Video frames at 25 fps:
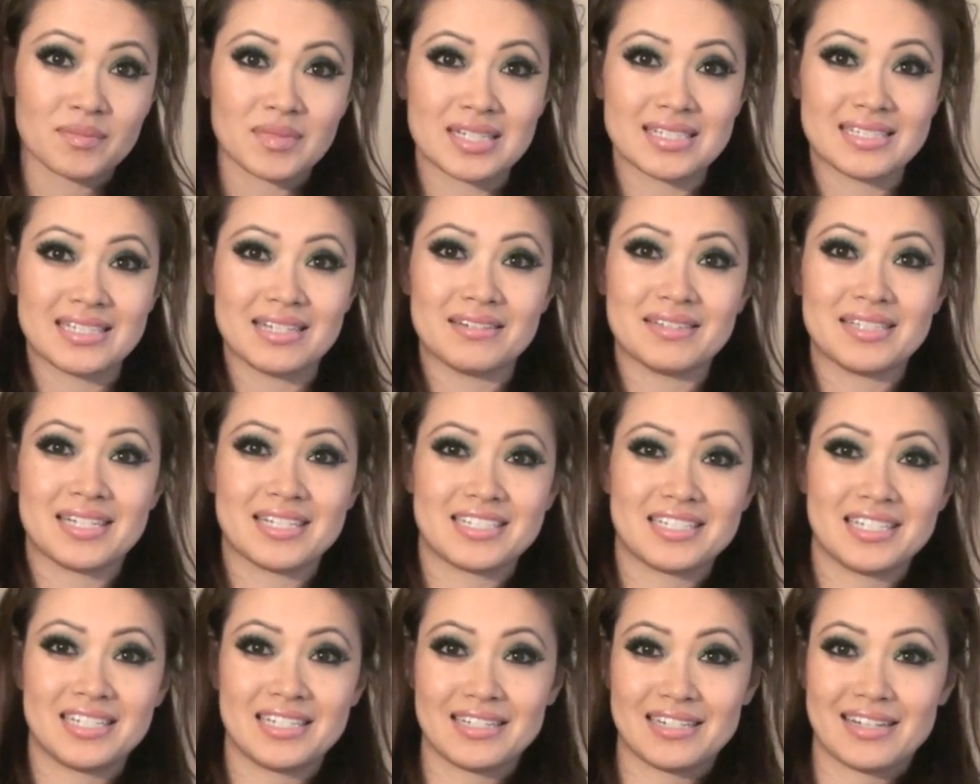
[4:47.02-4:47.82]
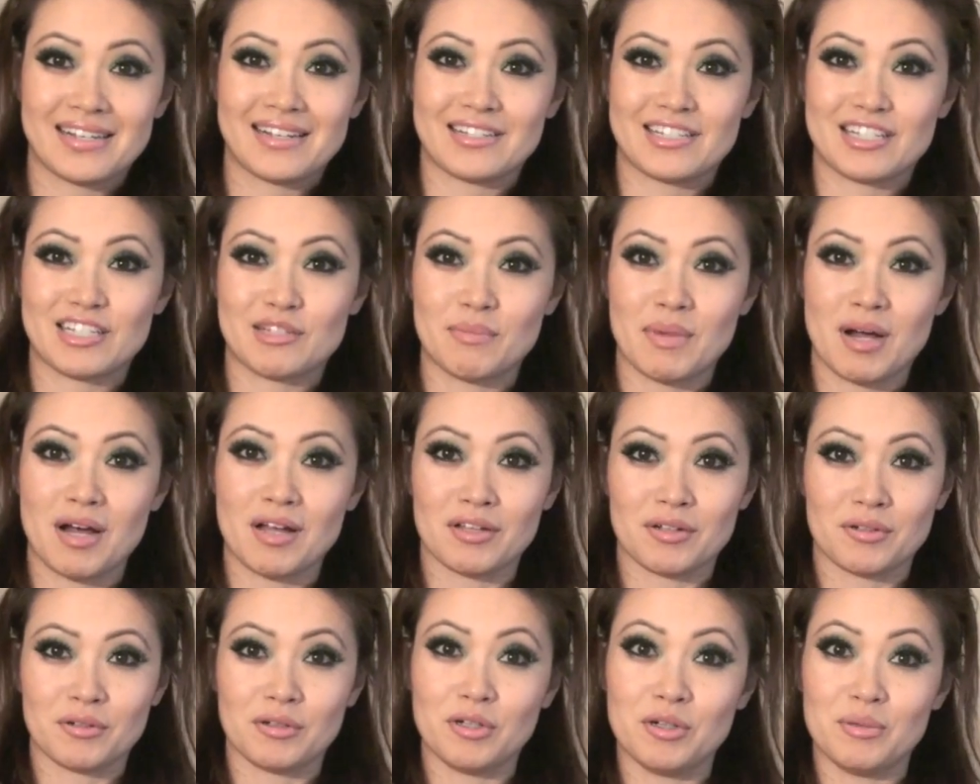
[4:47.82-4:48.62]
because I was actually in like a
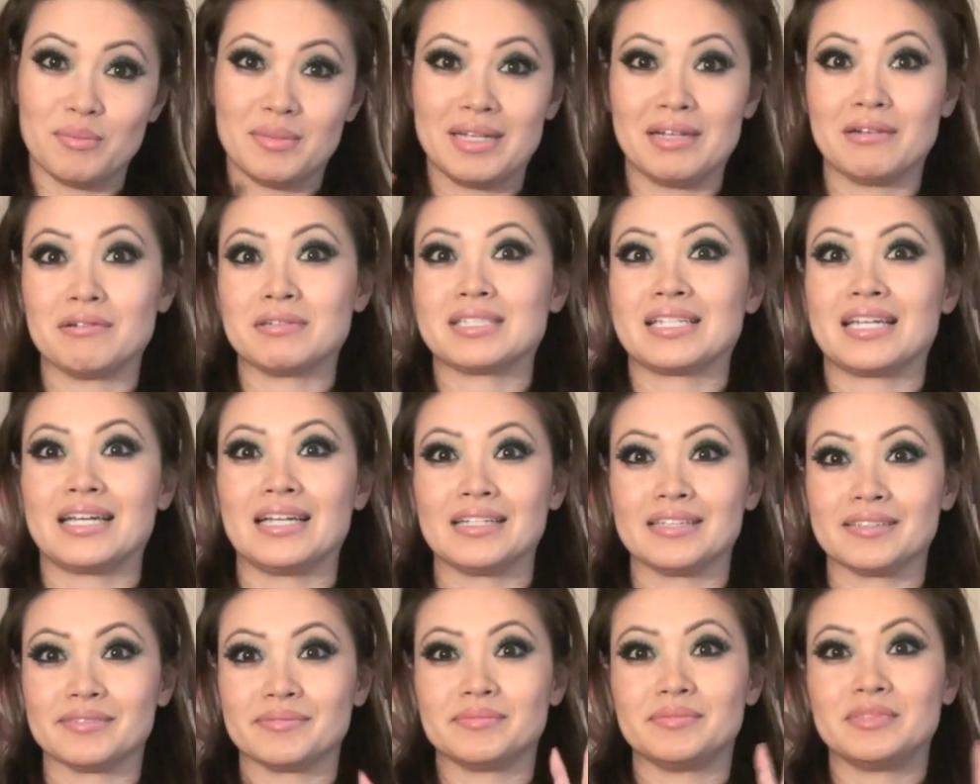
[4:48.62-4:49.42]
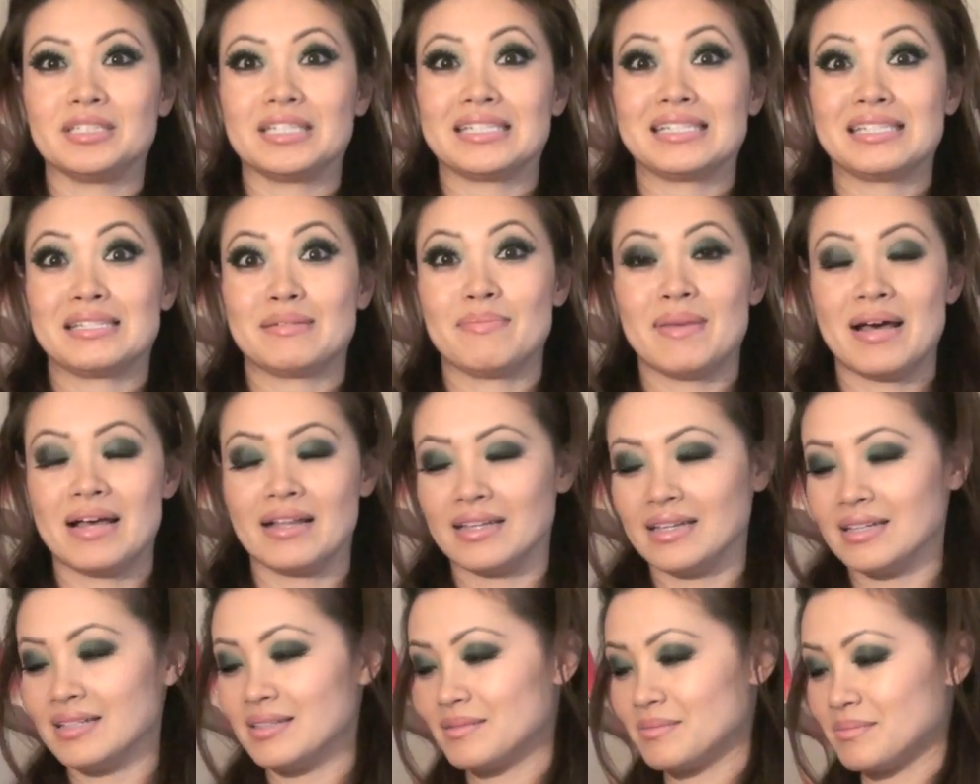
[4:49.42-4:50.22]
smaller room and it was like you could
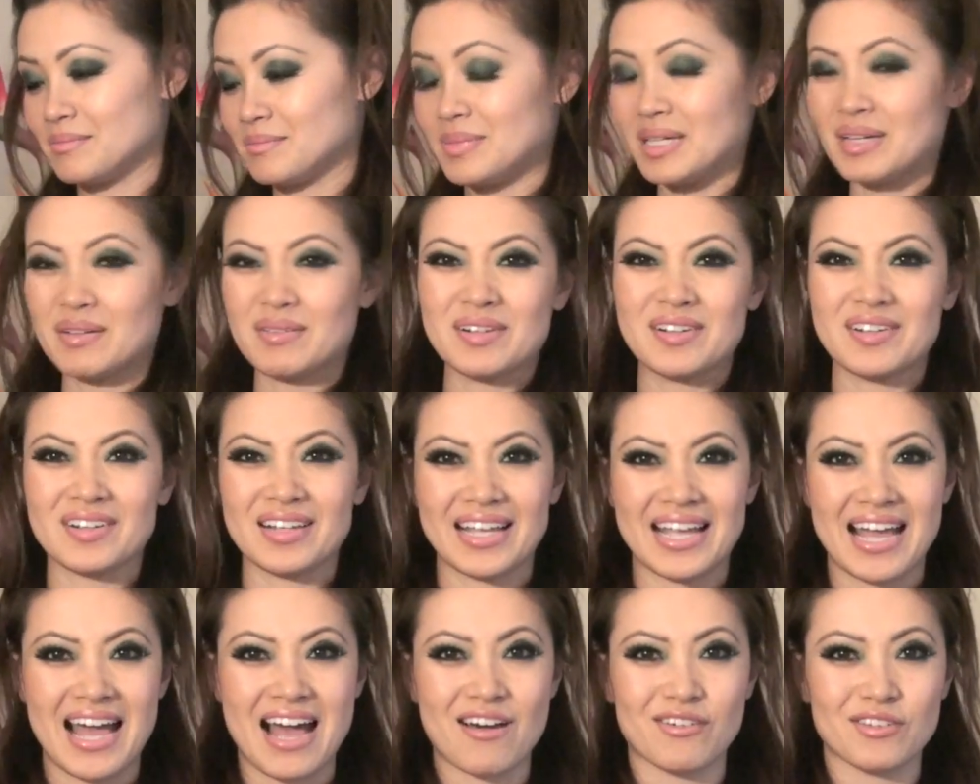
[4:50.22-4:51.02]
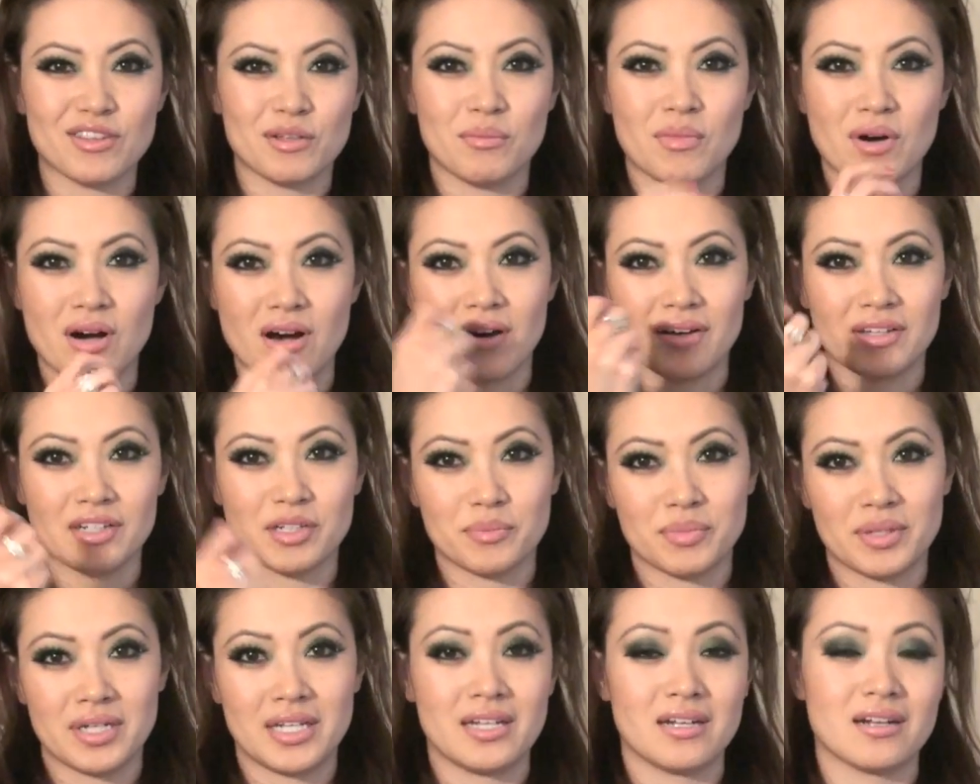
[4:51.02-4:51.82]
smell it. But when you're like out in the mall and
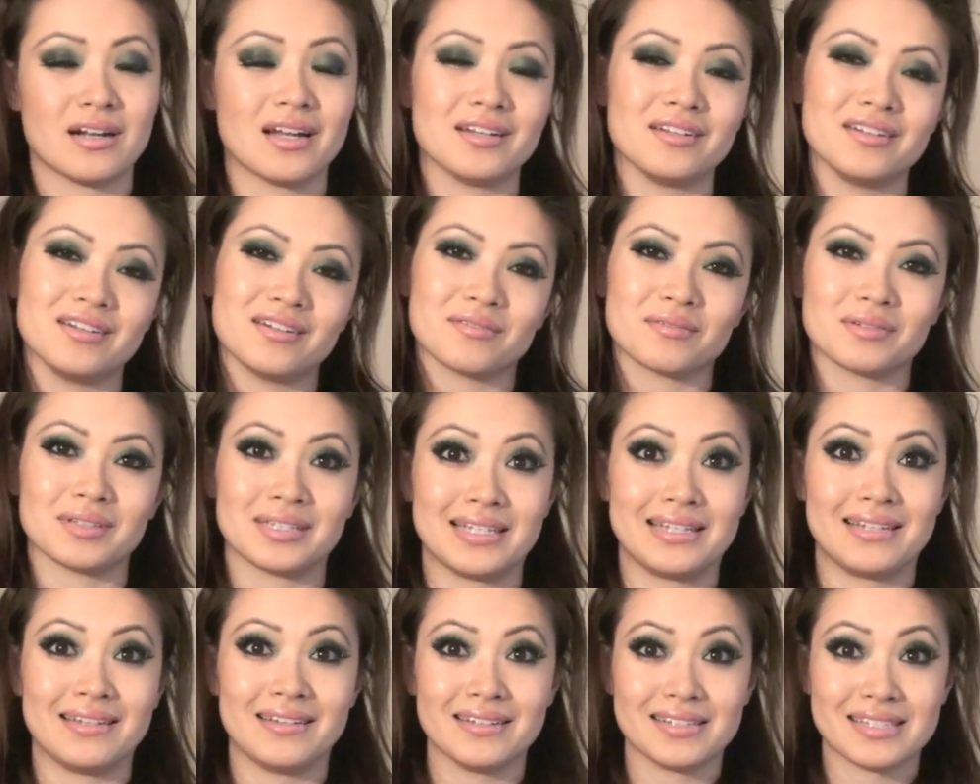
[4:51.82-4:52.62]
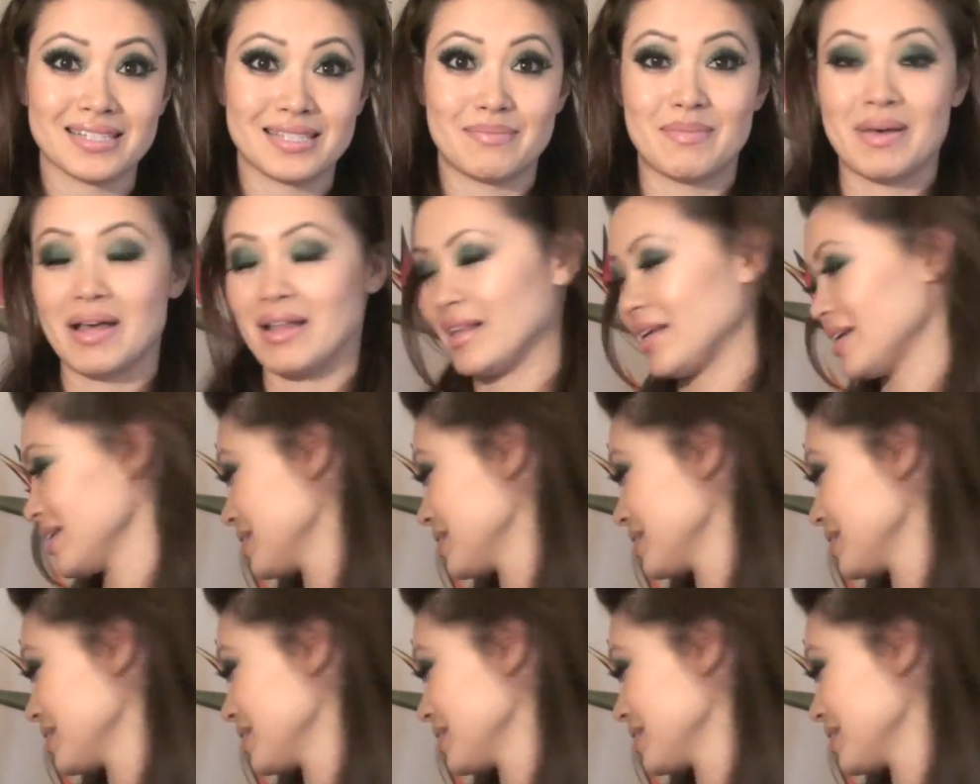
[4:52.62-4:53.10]
you're putting it on, you don't really smell